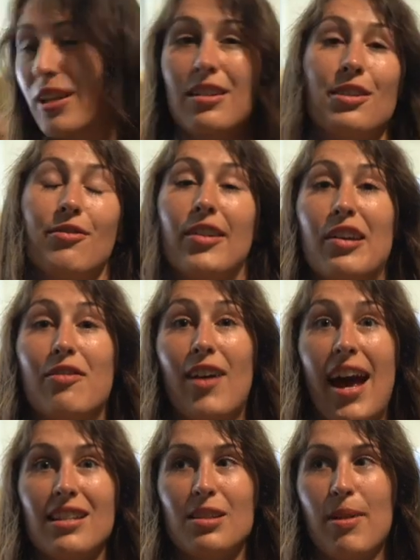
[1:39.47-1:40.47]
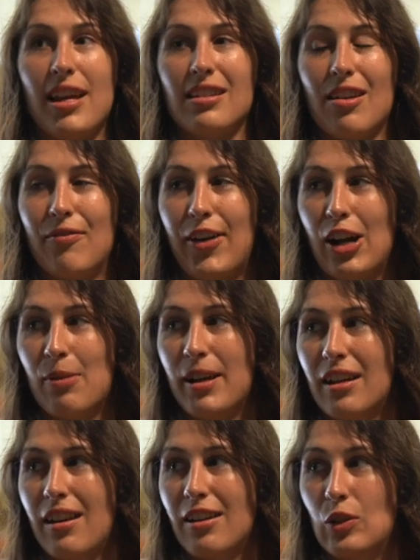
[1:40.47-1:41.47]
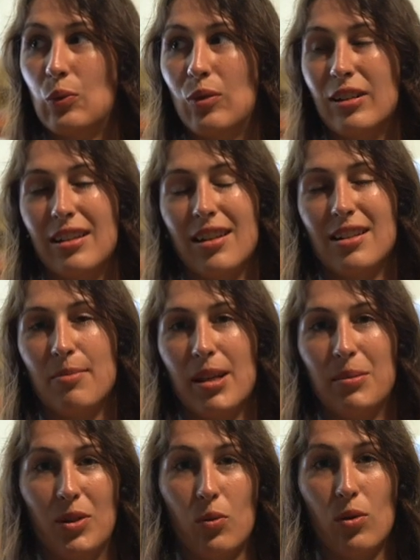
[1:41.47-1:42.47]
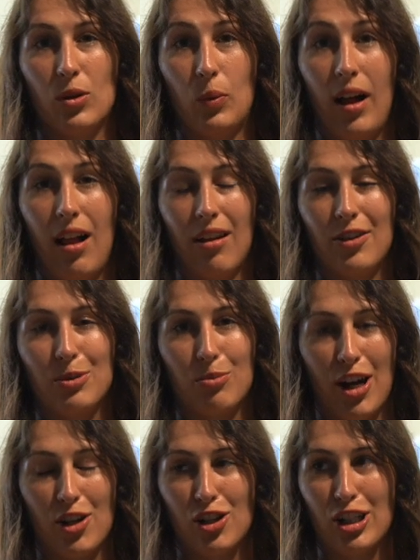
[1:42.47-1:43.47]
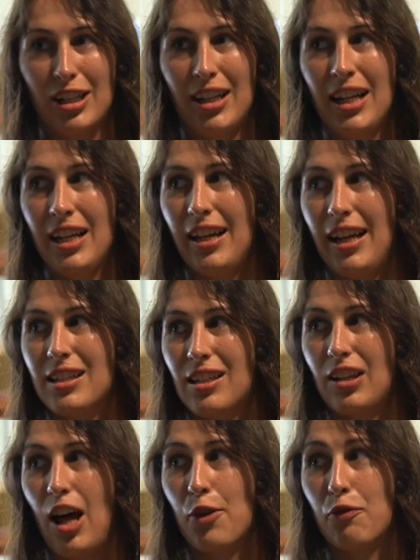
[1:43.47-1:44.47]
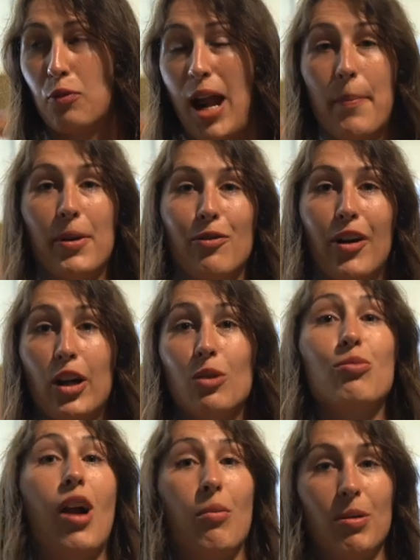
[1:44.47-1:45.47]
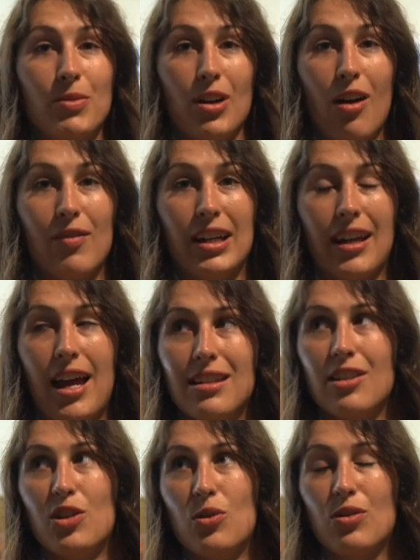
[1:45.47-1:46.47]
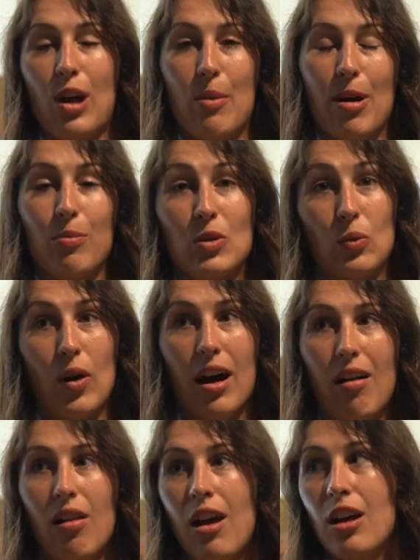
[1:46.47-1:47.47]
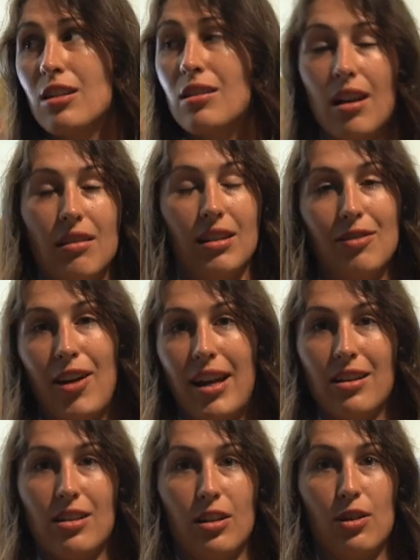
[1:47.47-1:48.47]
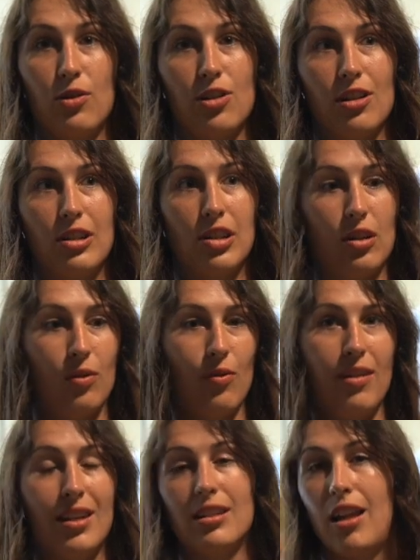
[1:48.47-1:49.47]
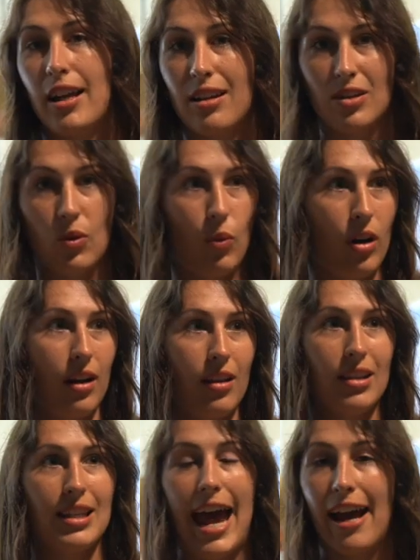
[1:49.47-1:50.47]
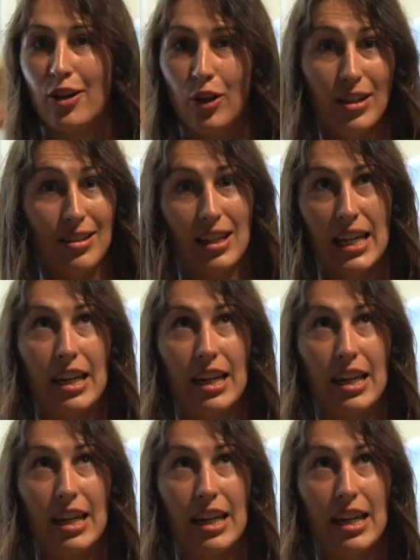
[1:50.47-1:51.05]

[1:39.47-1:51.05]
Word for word: set is a very fast-paced environment. You really need to be able to work well under pressure. It's a lot of rapid-fire problem-solving as issues come up as well. Suddenly finding solutions to this line doesn't work, this actor isn't